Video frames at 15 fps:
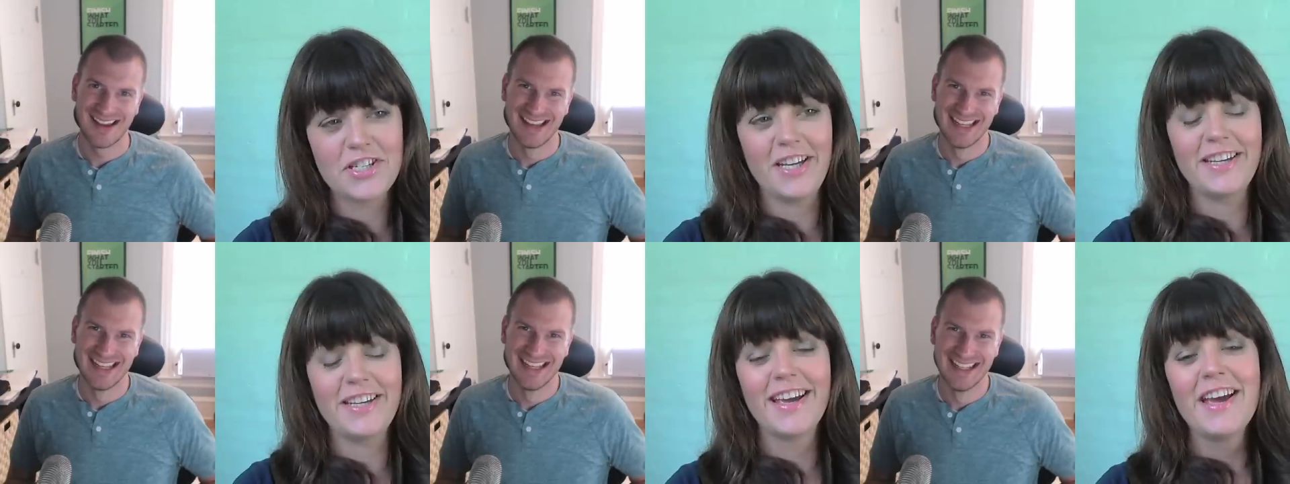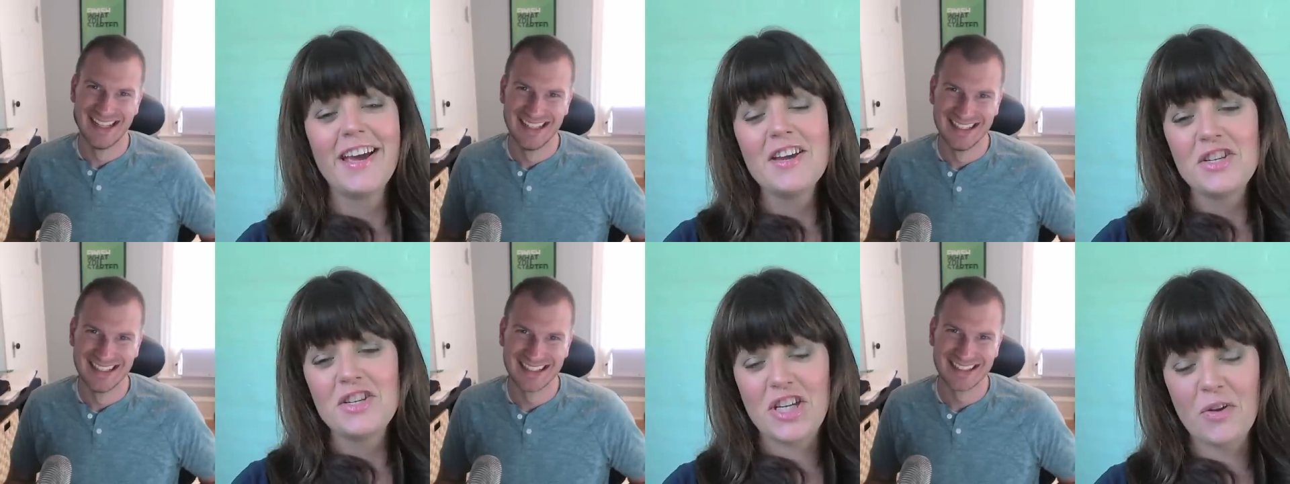Speaker 1: she
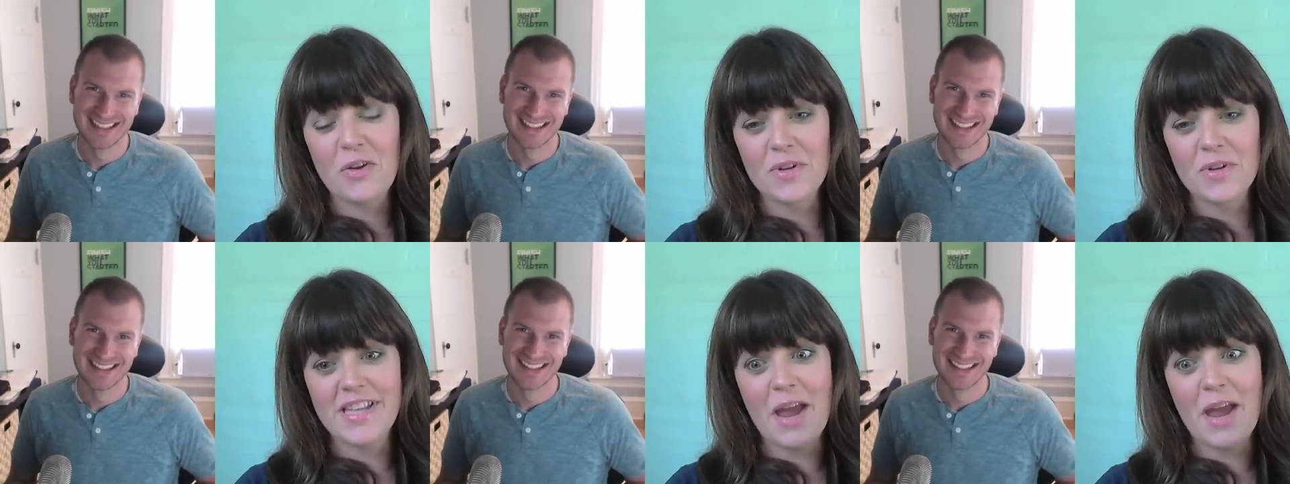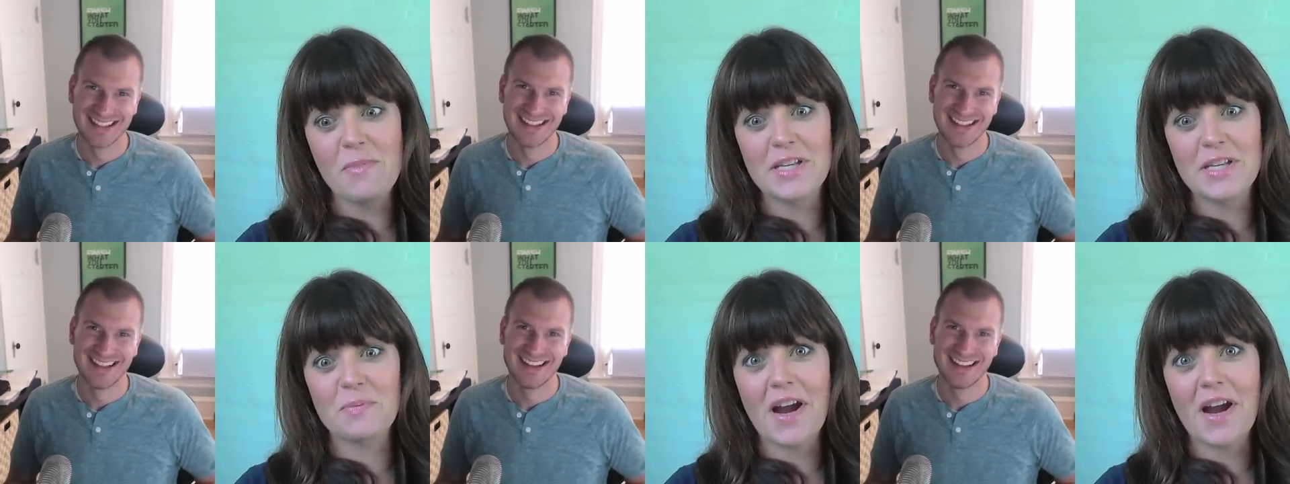she was eight
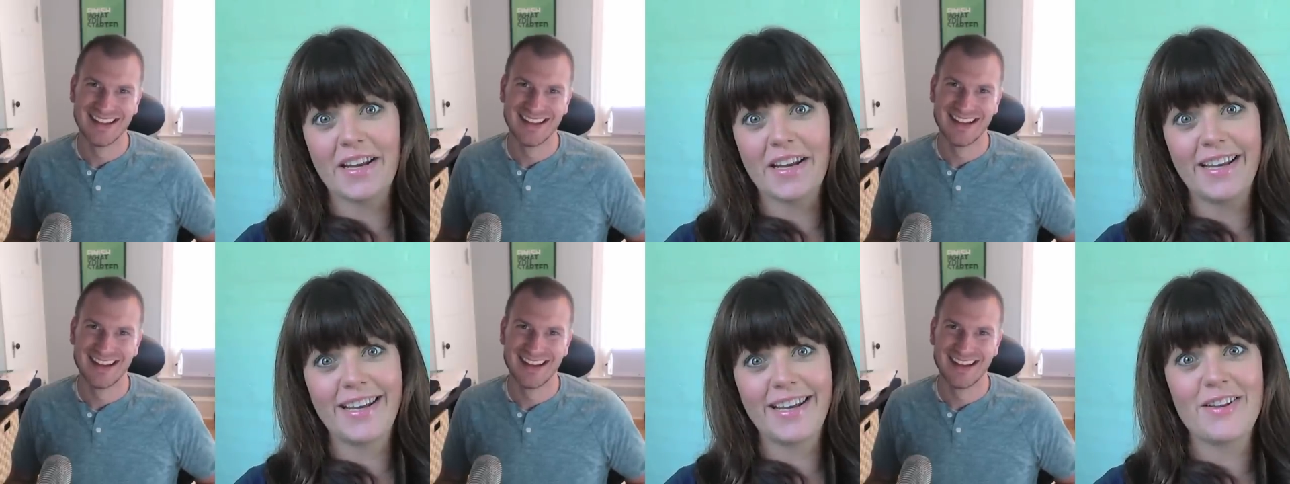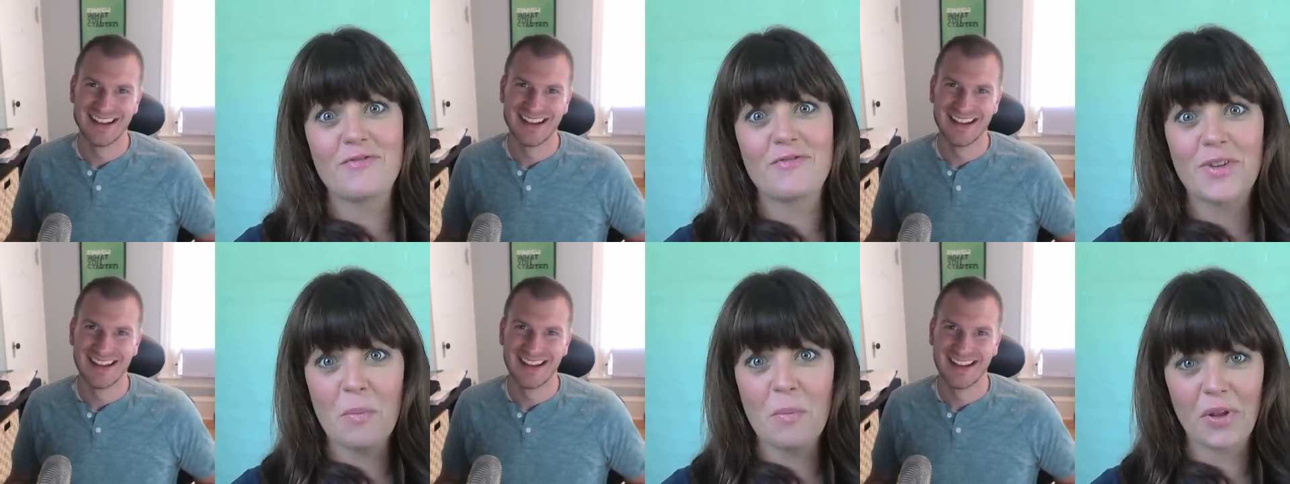months pregnant
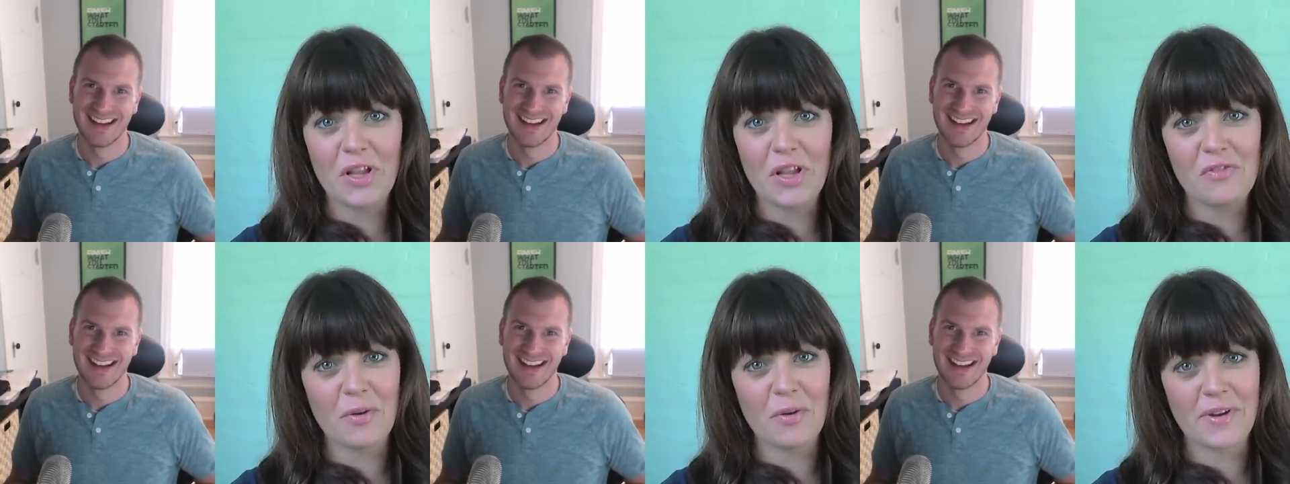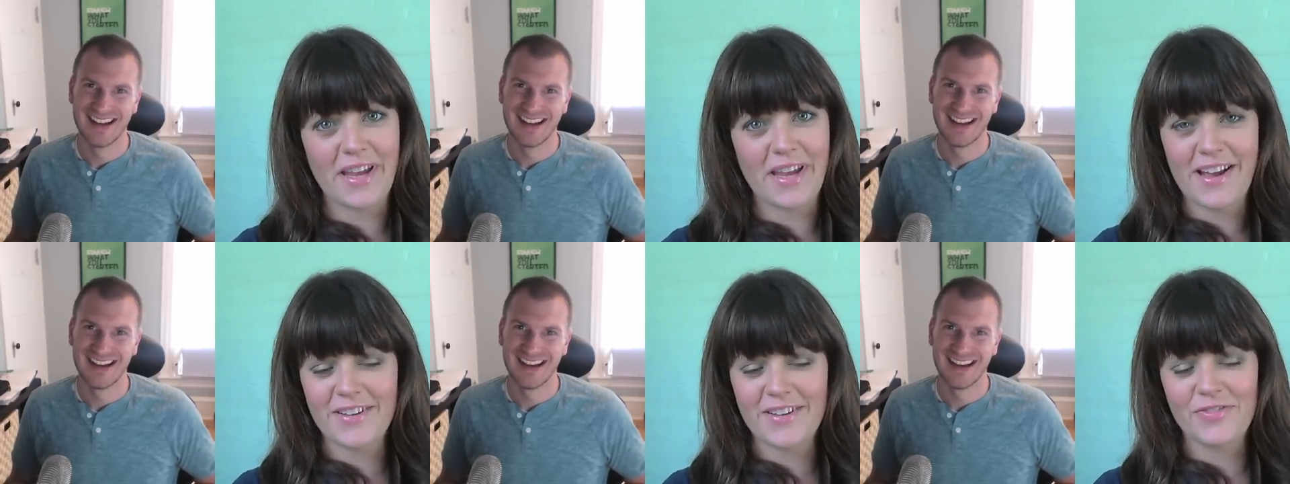and completely
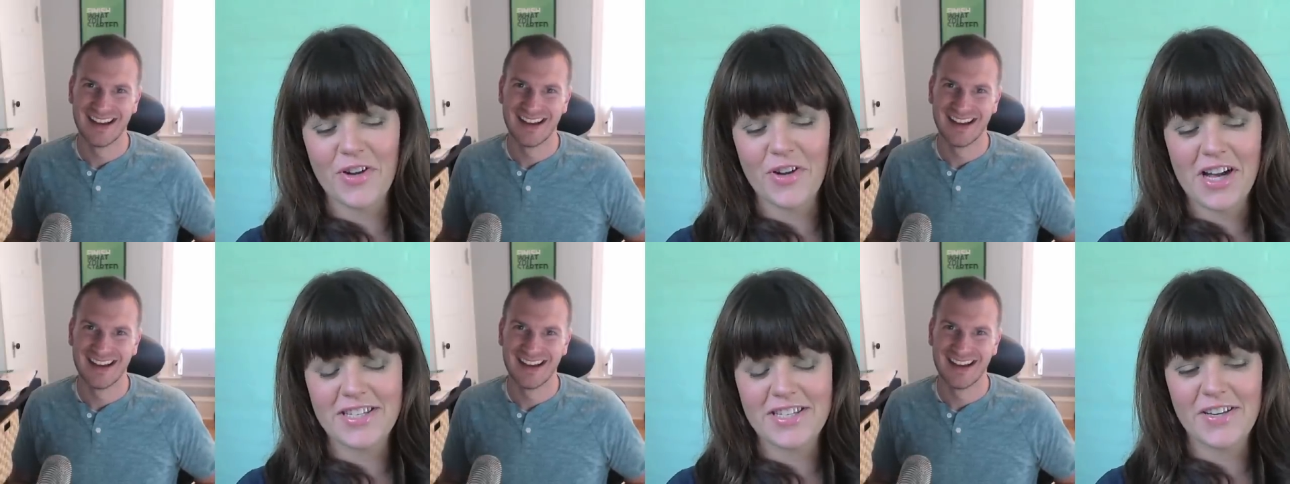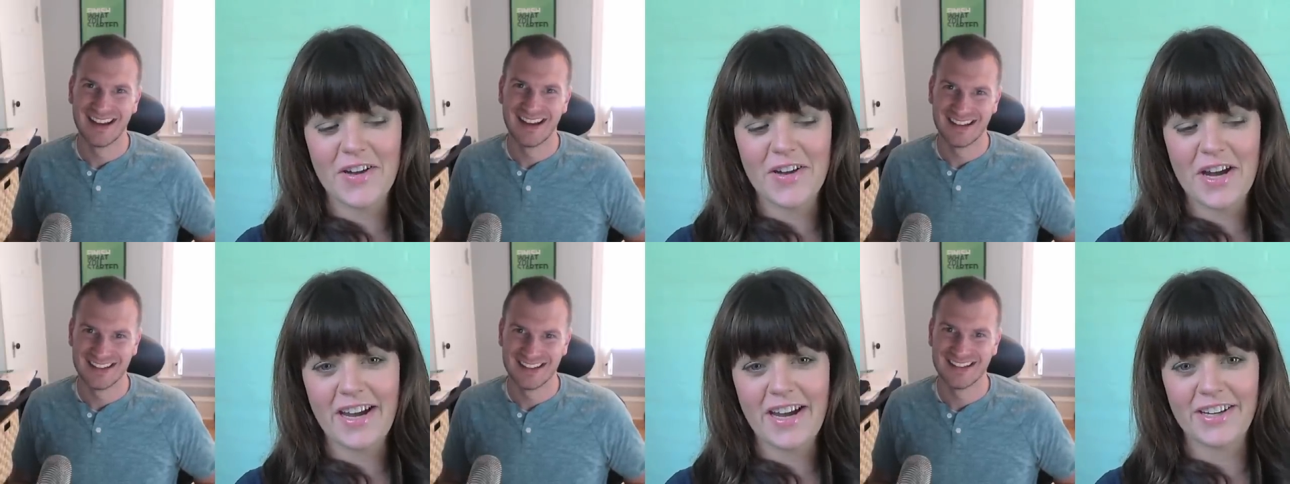forgot forgot to uh,
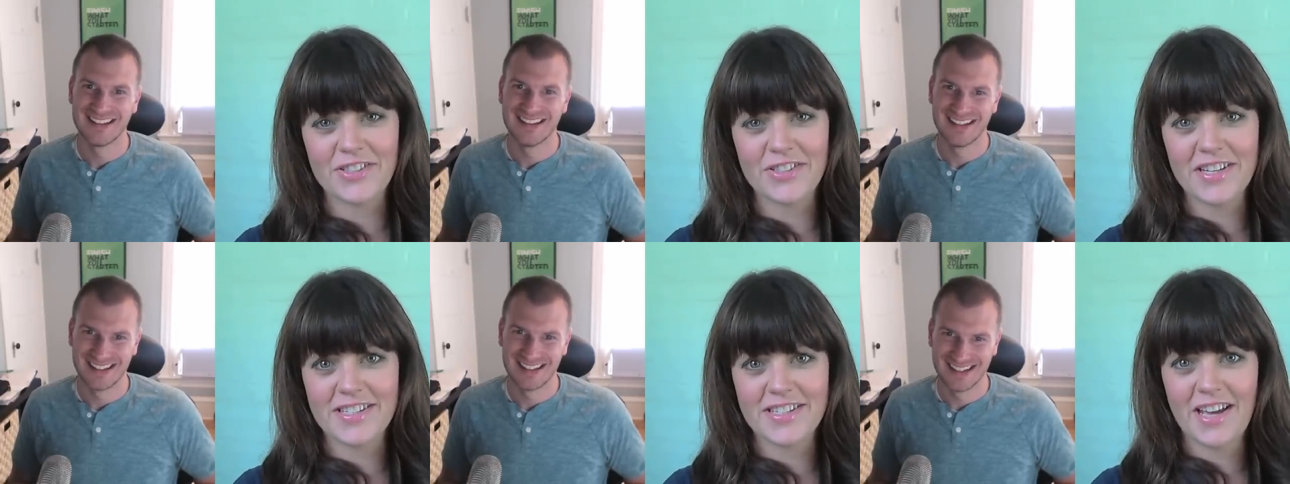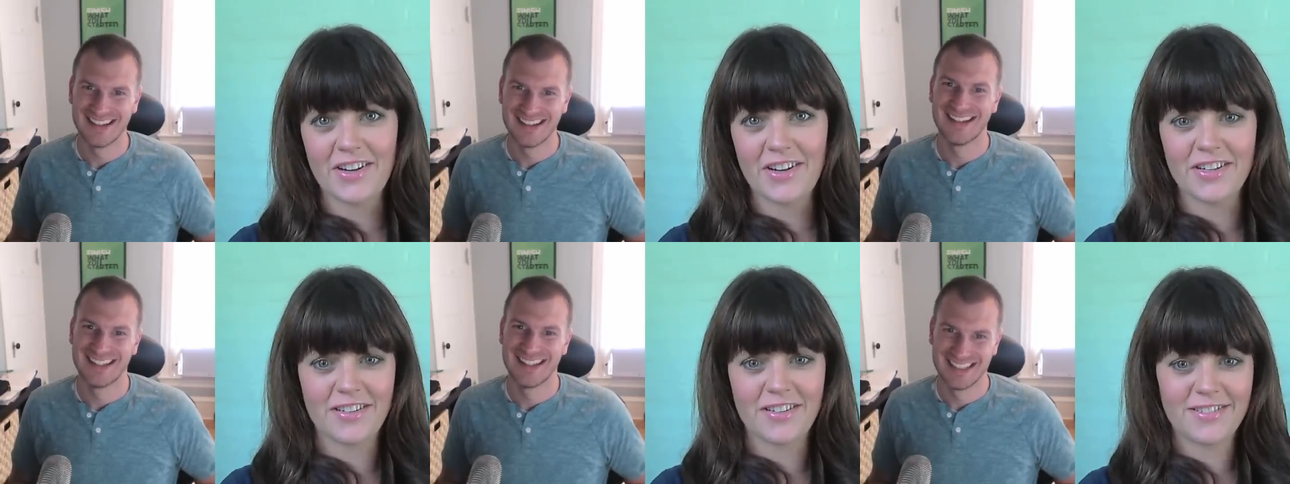actually set
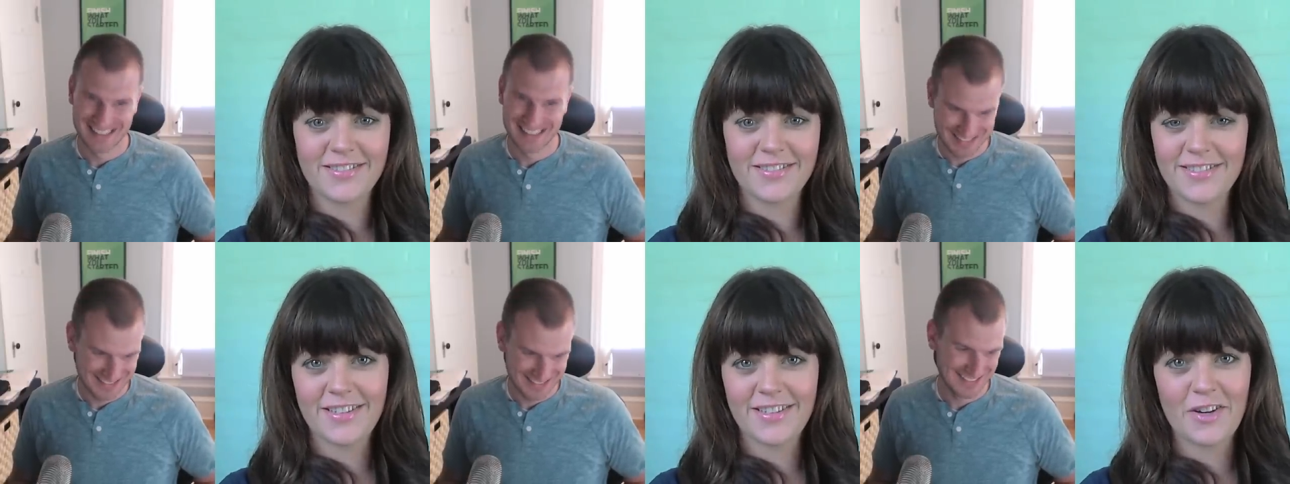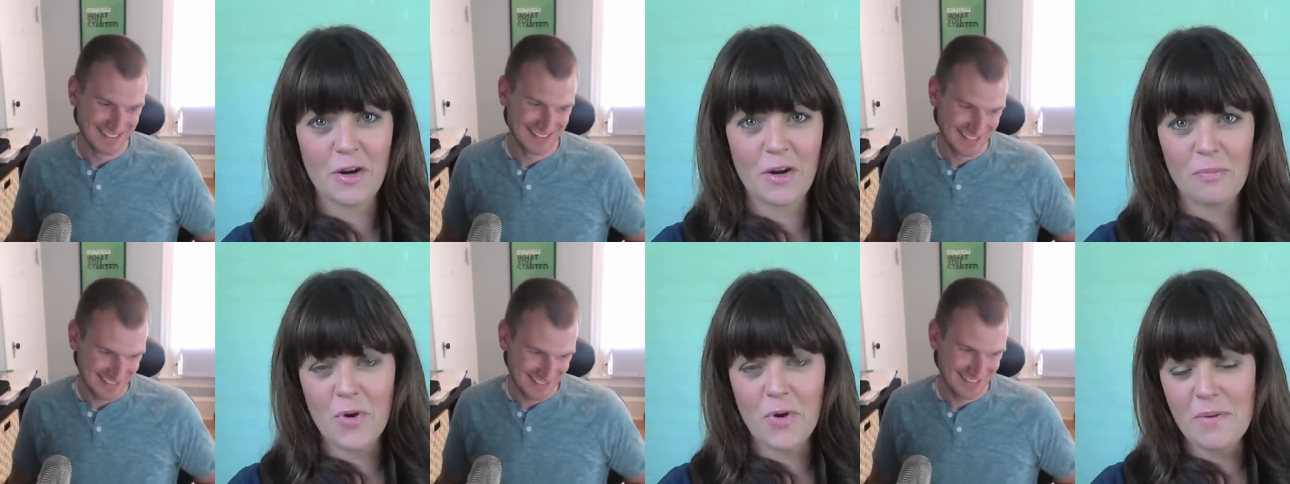her
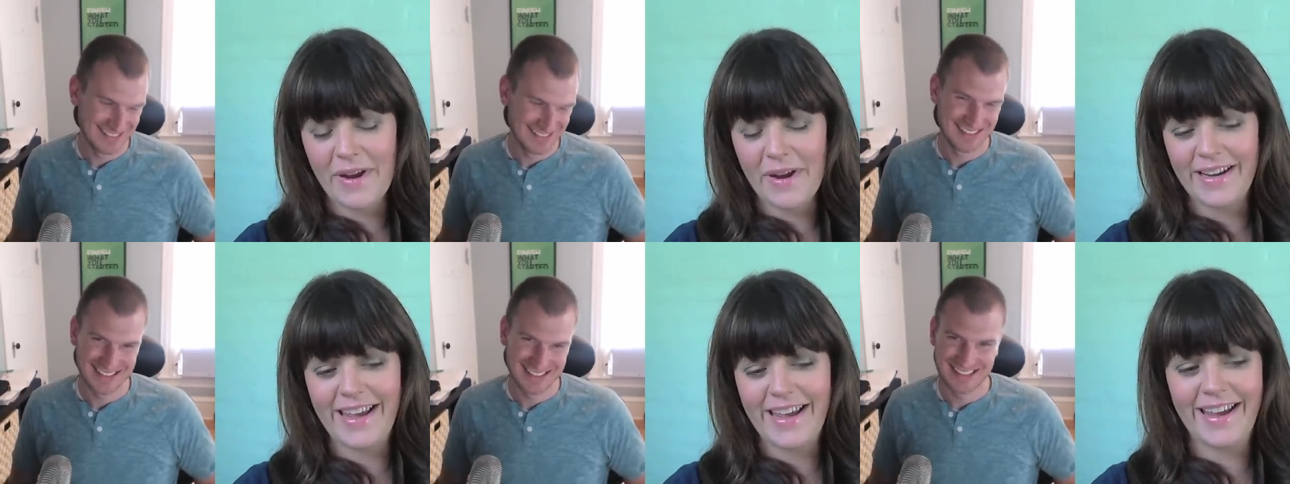her appointment.